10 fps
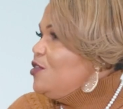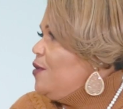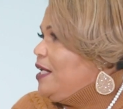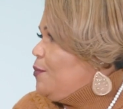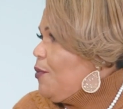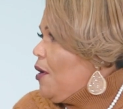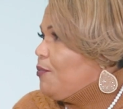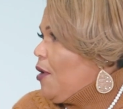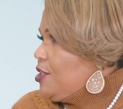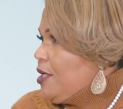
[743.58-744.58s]
you any
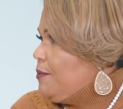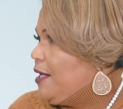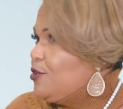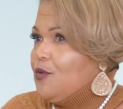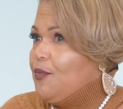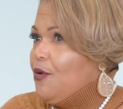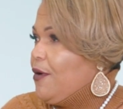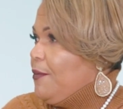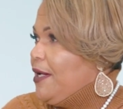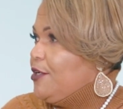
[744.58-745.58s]
project manager or
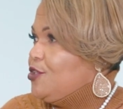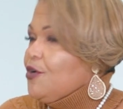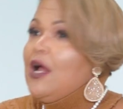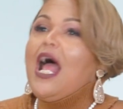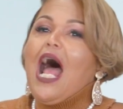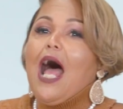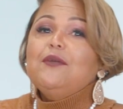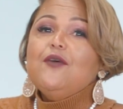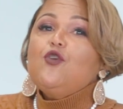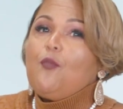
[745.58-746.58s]
program manager, I'm
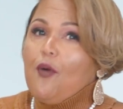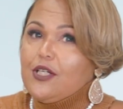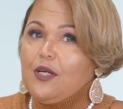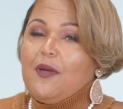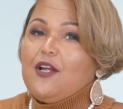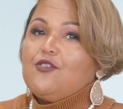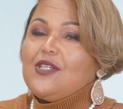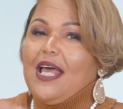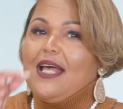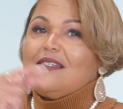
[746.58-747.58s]
giving you a project manager
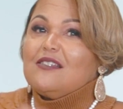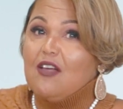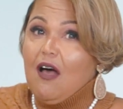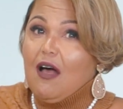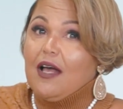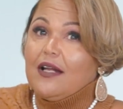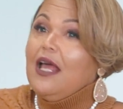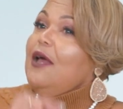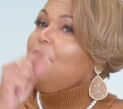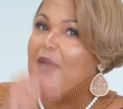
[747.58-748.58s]
that has done
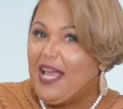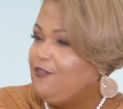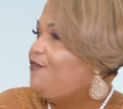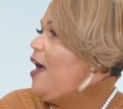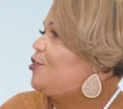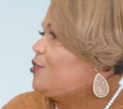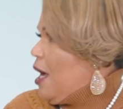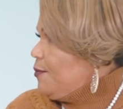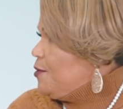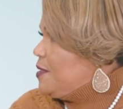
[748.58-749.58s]
manufacturing
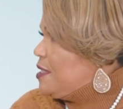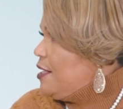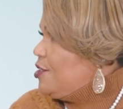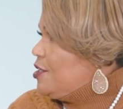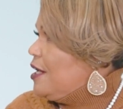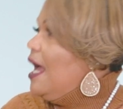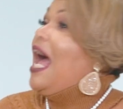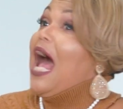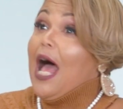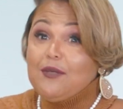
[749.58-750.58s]
optimization.
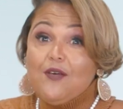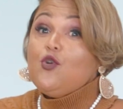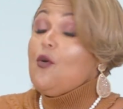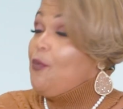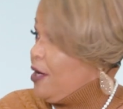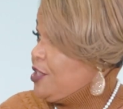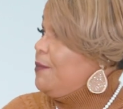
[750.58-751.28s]
I'm giving you a project